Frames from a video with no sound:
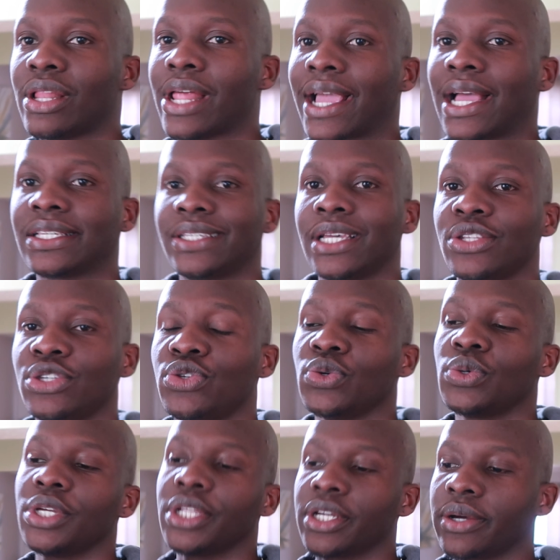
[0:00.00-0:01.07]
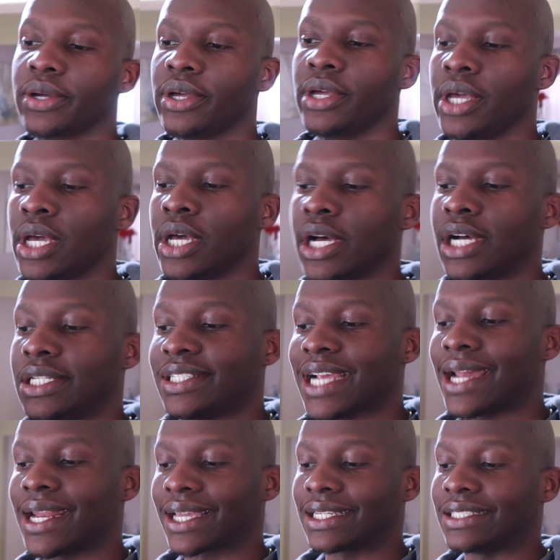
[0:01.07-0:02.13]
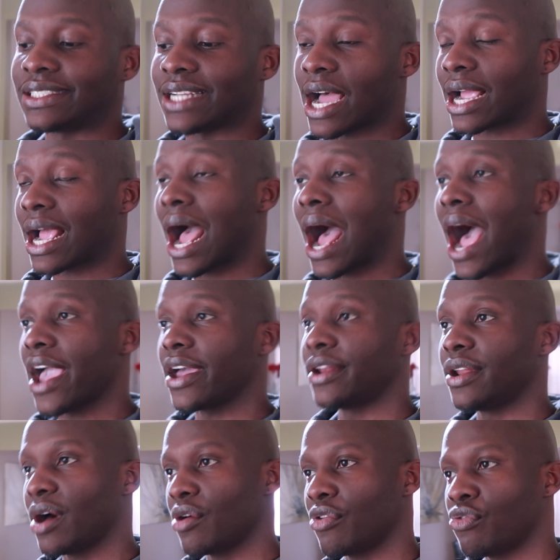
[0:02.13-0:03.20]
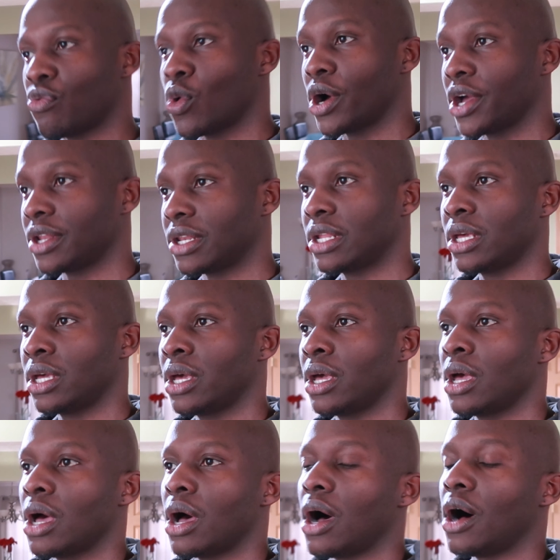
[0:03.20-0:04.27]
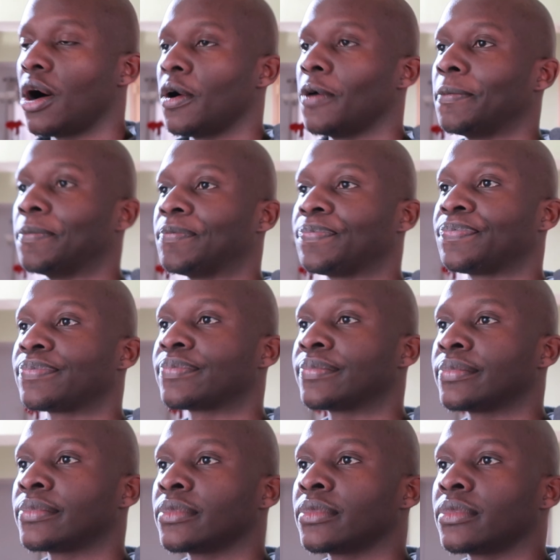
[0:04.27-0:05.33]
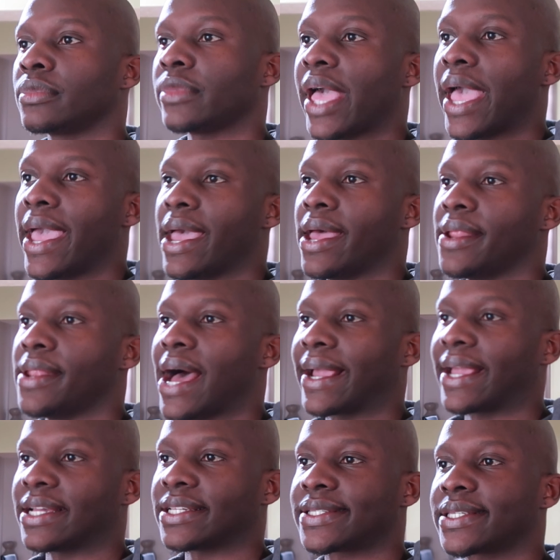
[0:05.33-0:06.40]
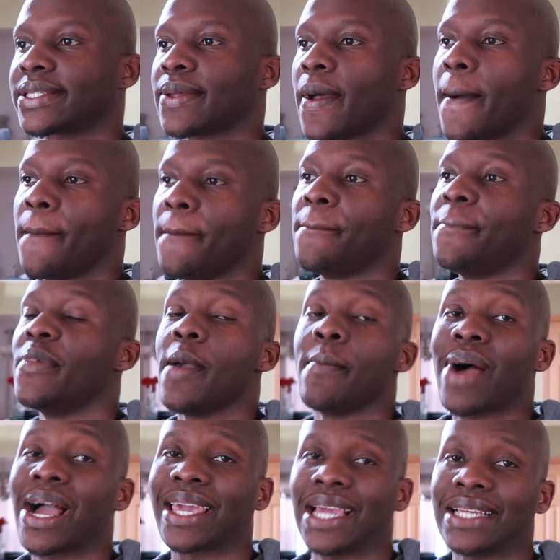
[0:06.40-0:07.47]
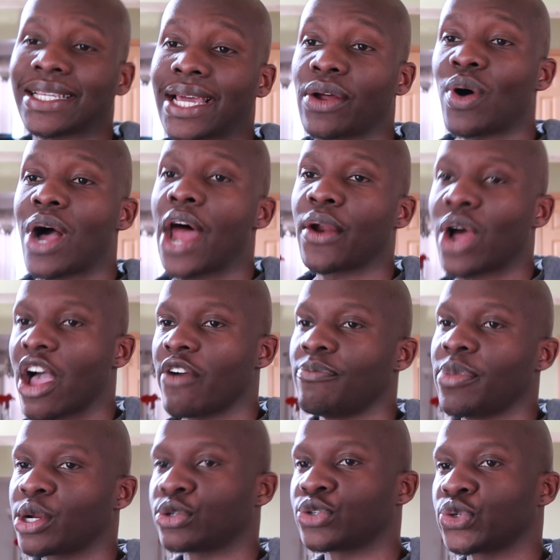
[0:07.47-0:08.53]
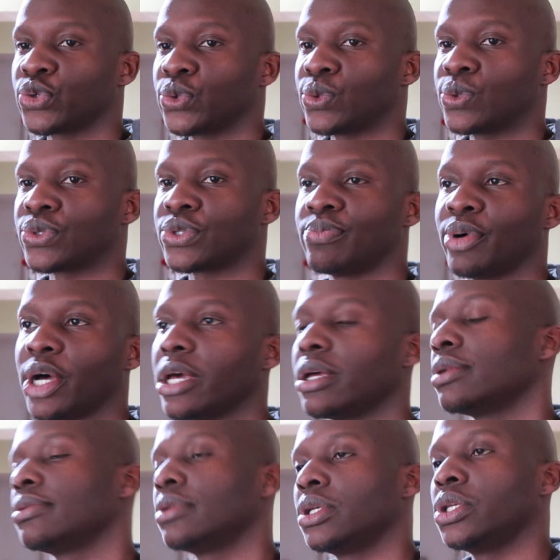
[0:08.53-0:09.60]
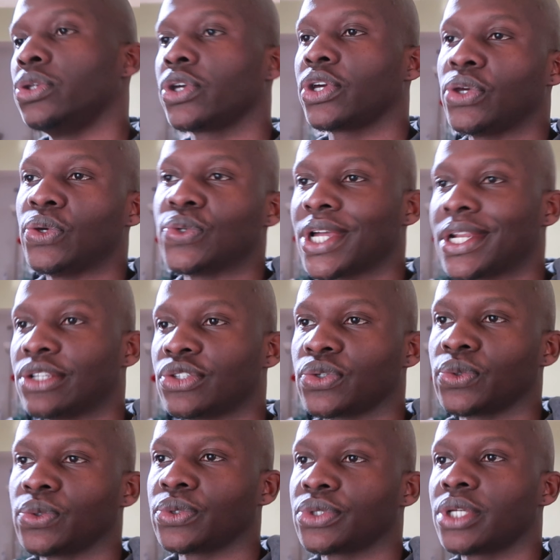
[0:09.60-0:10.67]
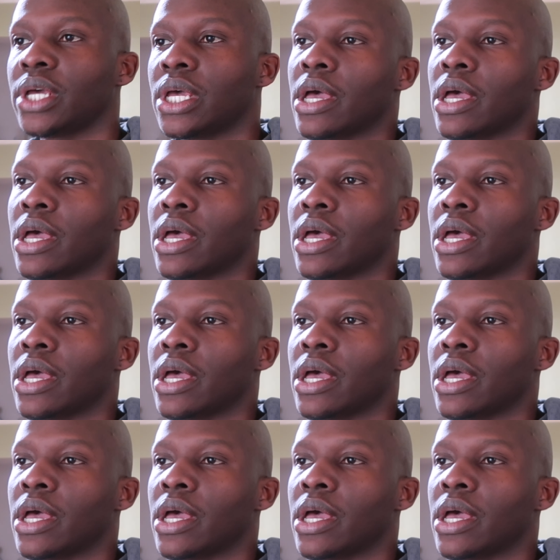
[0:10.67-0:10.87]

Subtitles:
Like I said, you do need a jack that can jack high enough, one, and I guess in my case I don't have better tools, but you can use any tools.